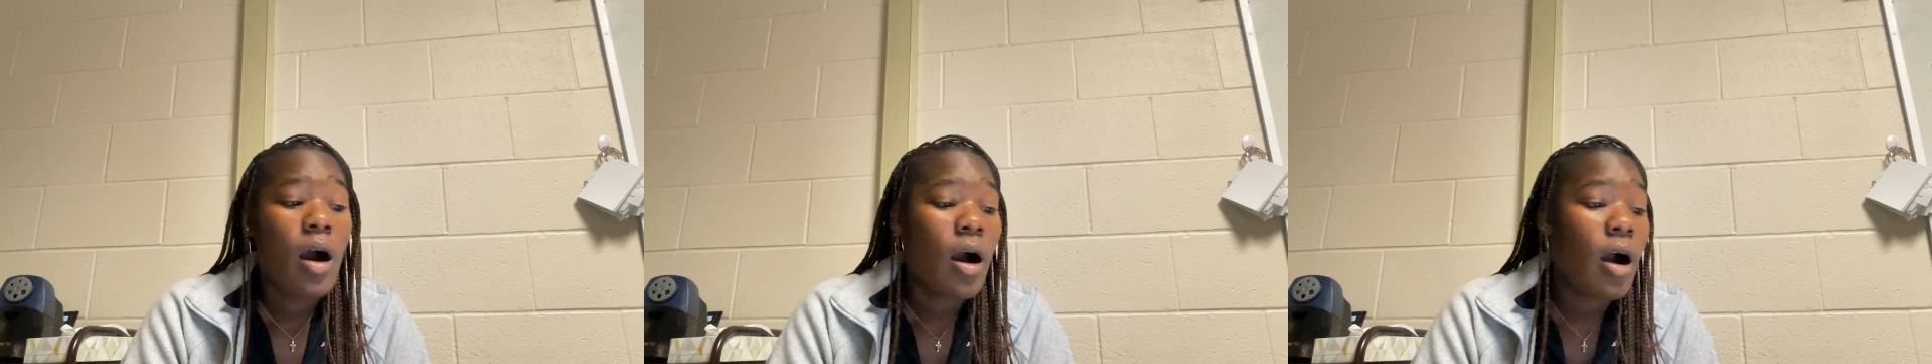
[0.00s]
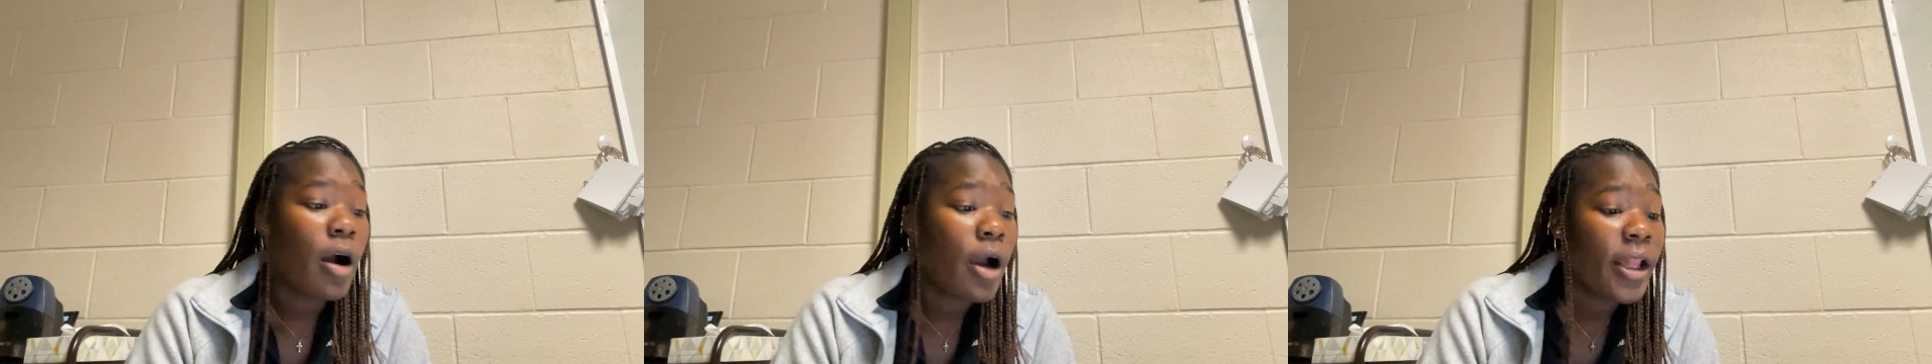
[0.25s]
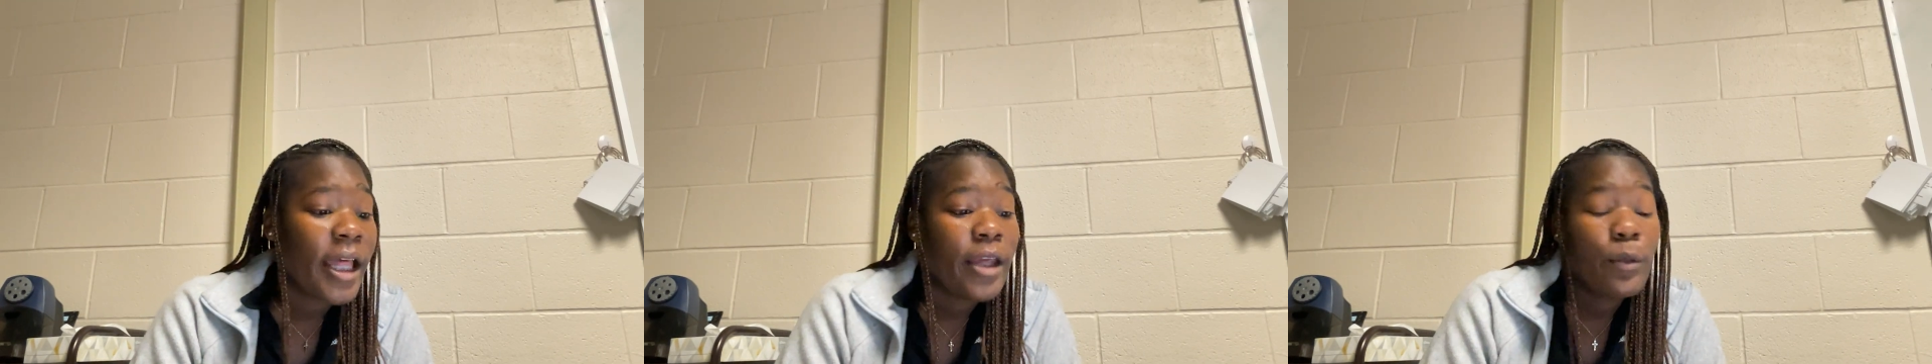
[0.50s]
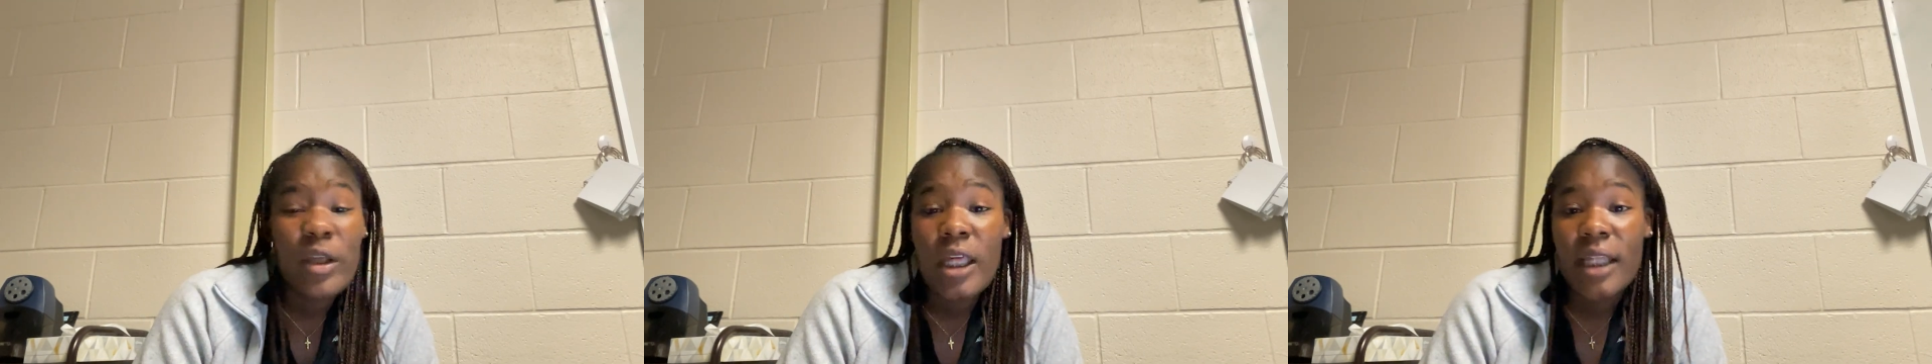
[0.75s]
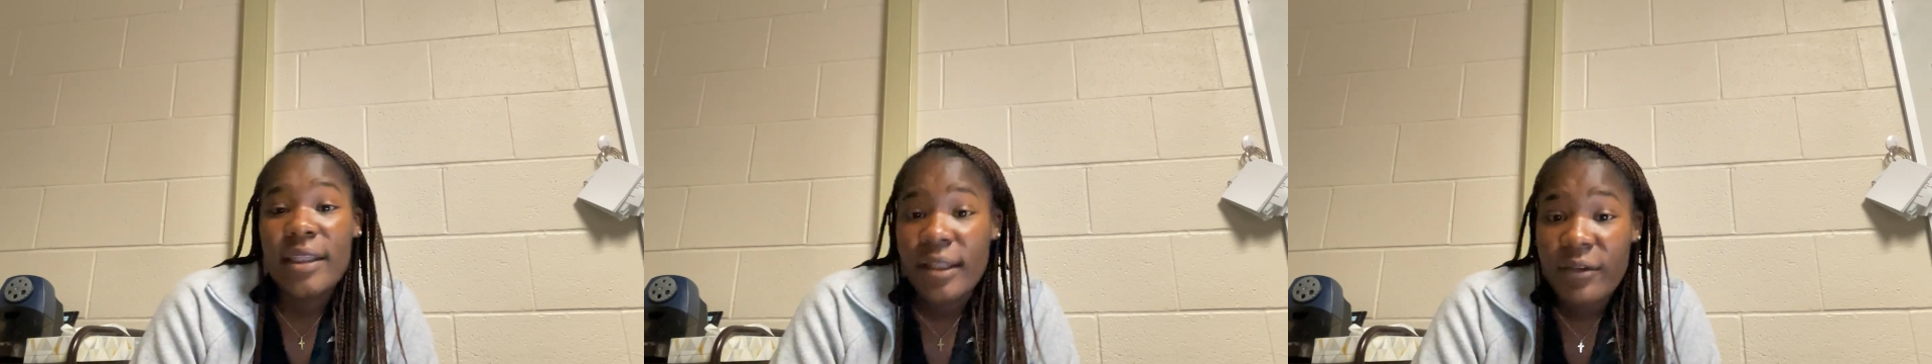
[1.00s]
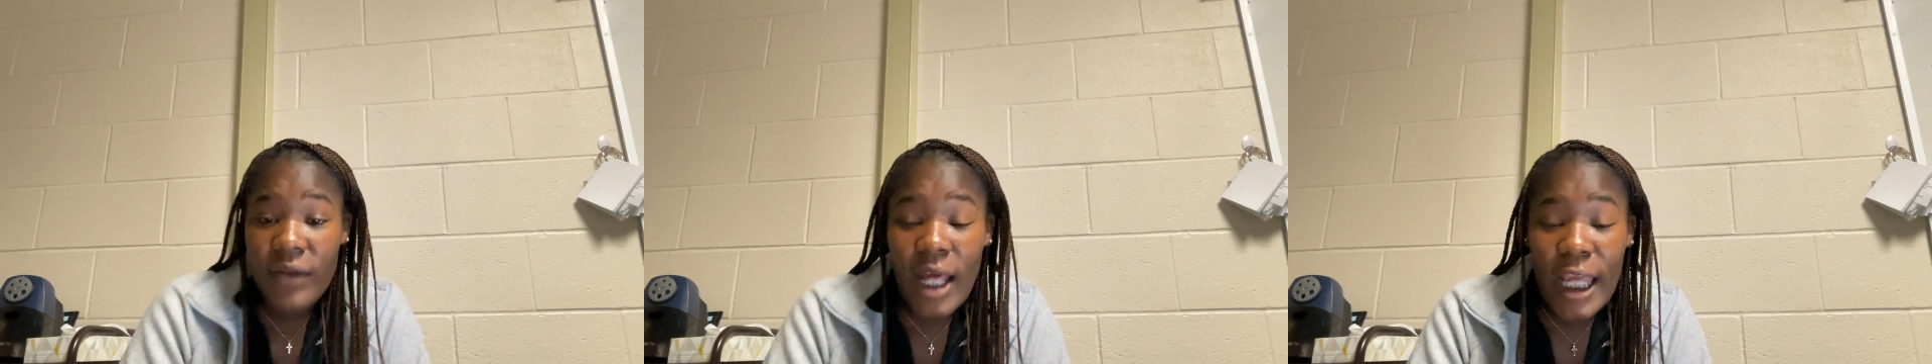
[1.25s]
Or like we
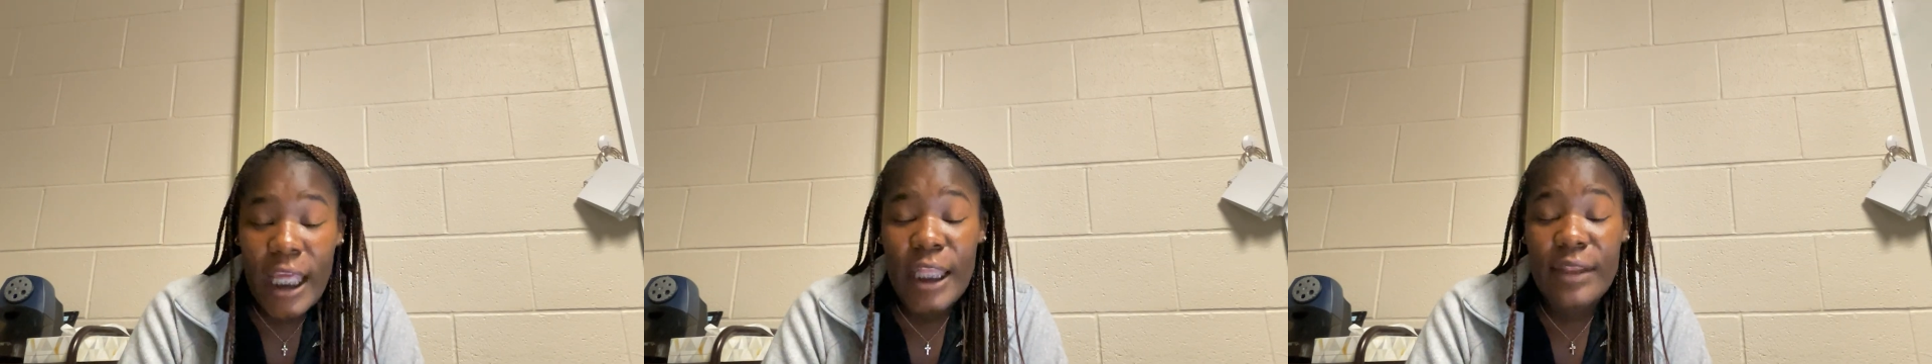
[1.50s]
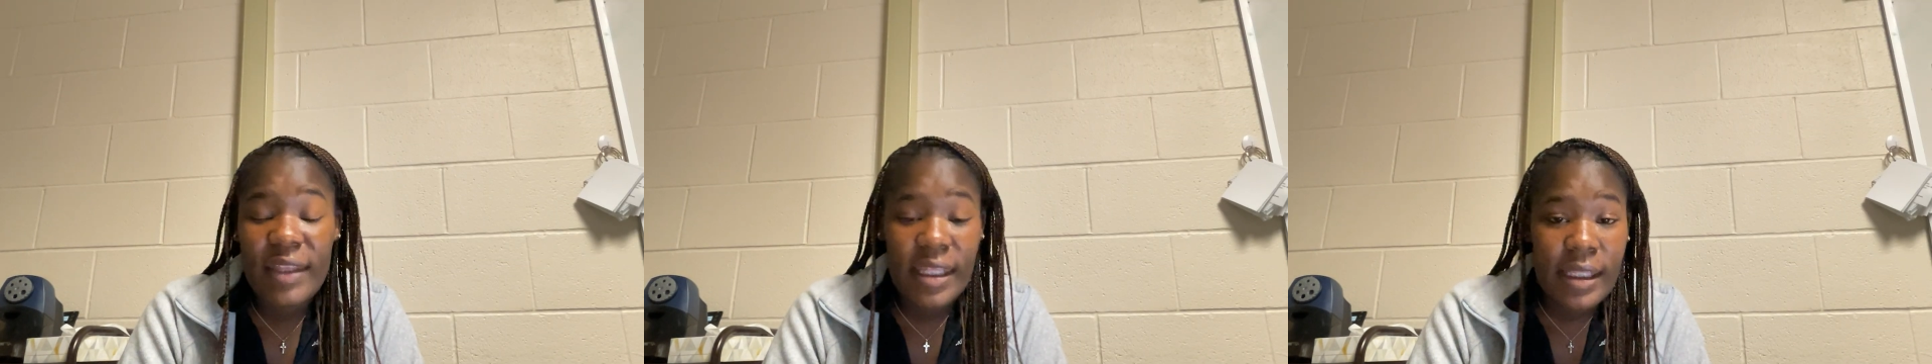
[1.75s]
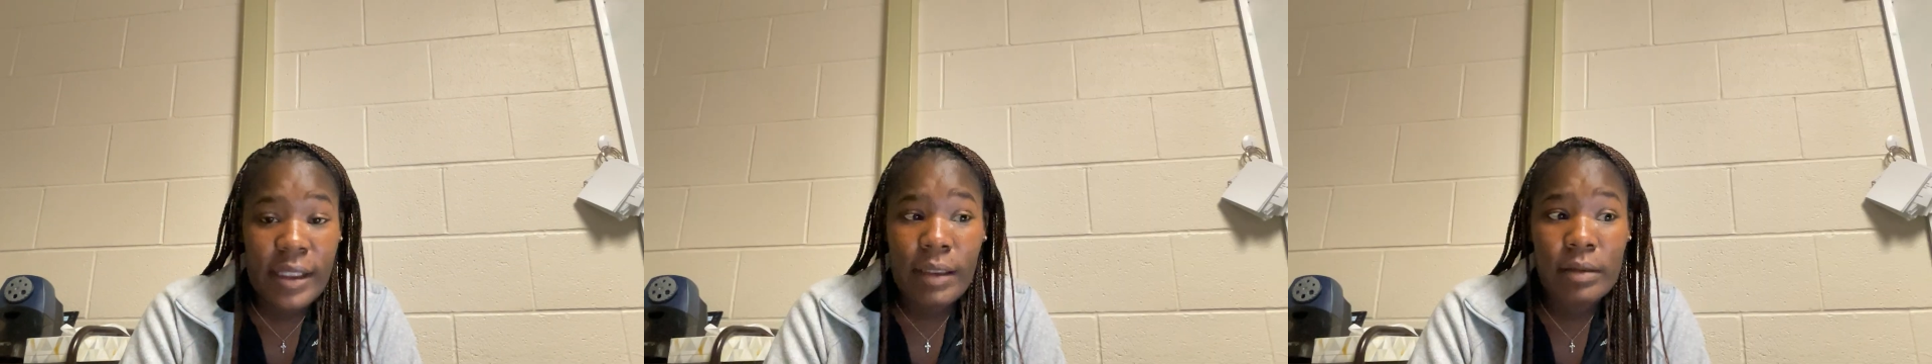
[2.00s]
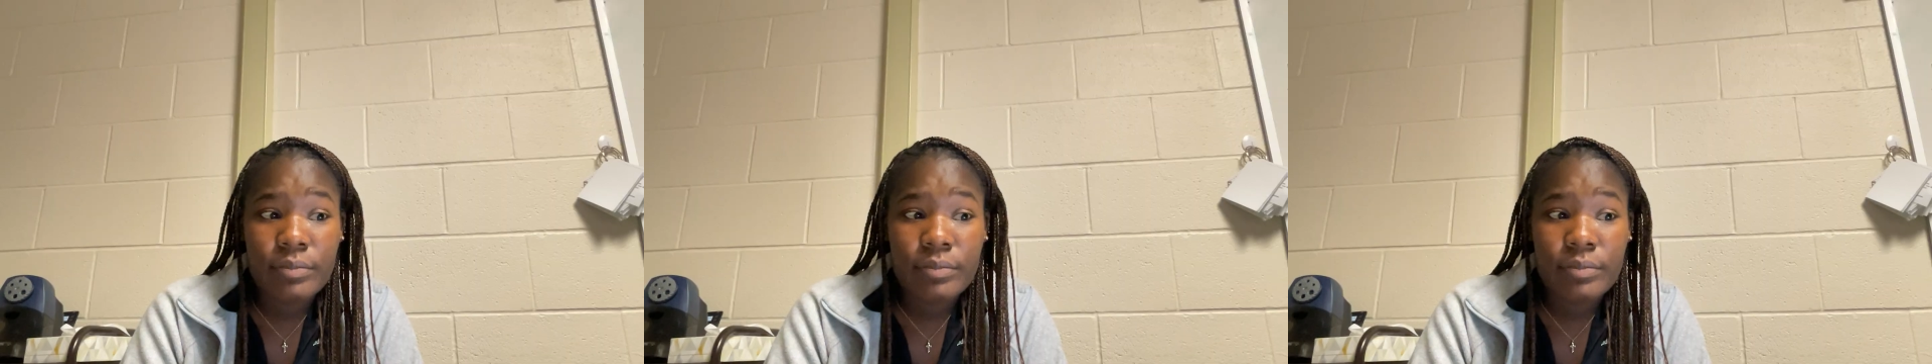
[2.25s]
identify the